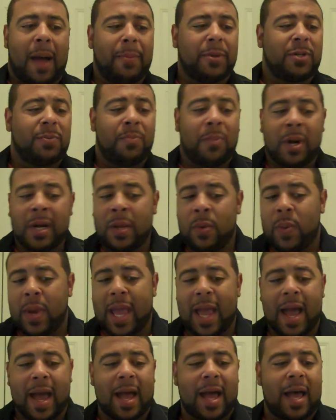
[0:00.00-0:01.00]
much money
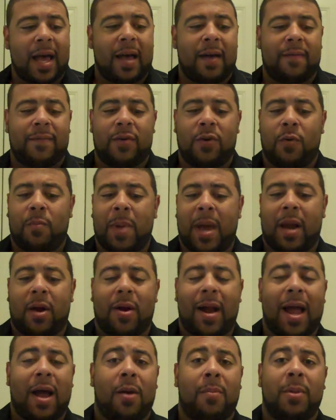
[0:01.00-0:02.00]
we have, no
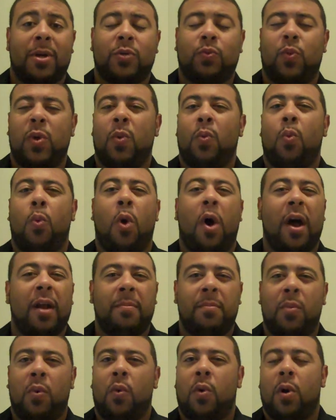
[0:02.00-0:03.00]
matter how much we
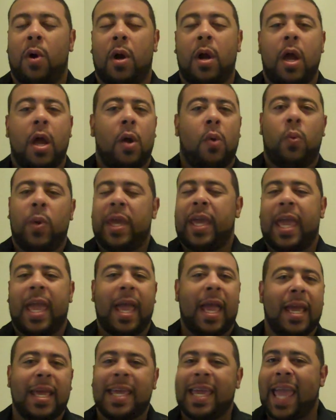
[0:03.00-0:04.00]
want more, we
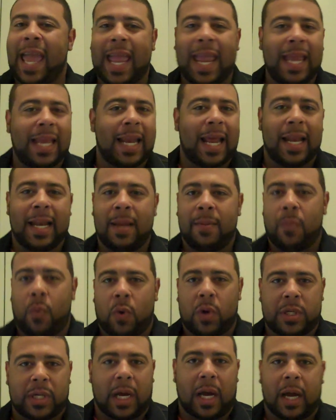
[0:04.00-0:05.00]
can't gain any
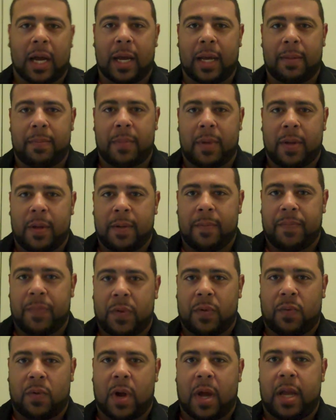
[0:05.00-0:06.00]
more time,
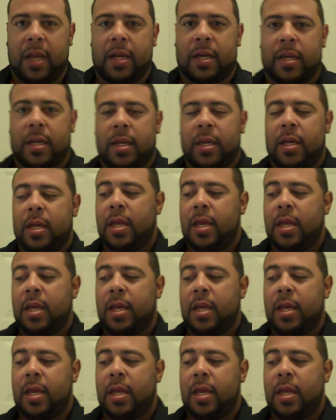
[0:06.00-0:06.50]
right?